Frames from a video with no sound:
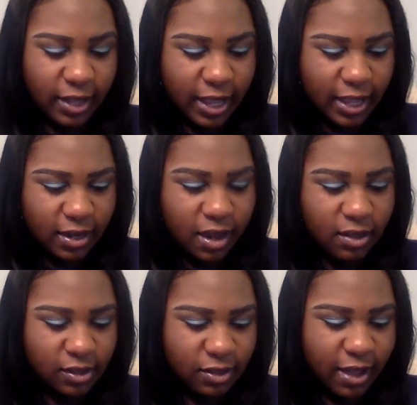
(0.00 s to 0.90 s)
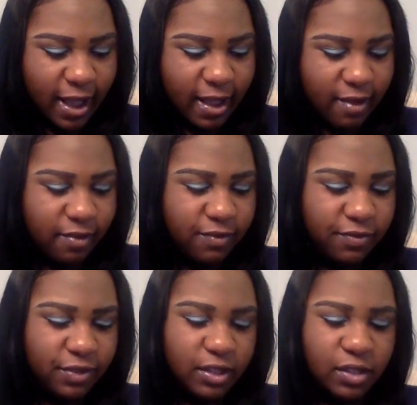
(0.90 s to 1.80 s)
And I also have
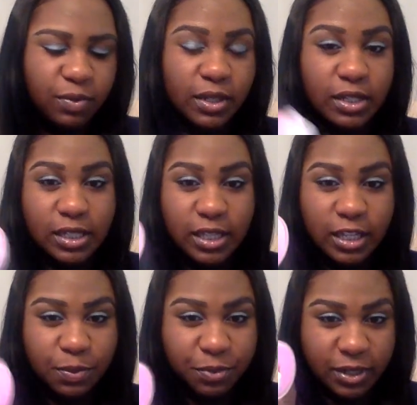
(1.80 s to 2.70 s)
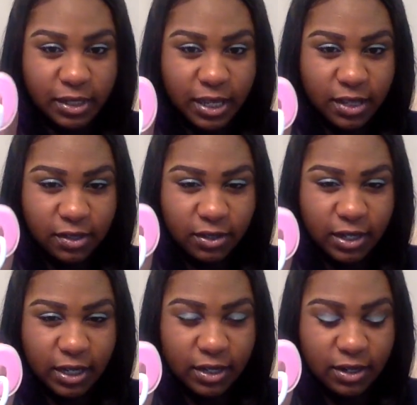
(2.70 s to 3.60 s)
this one that says Princess on
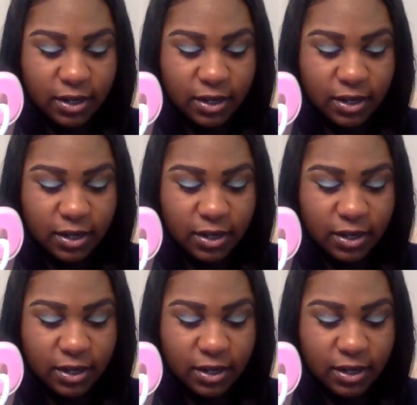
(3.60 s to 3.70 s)
it.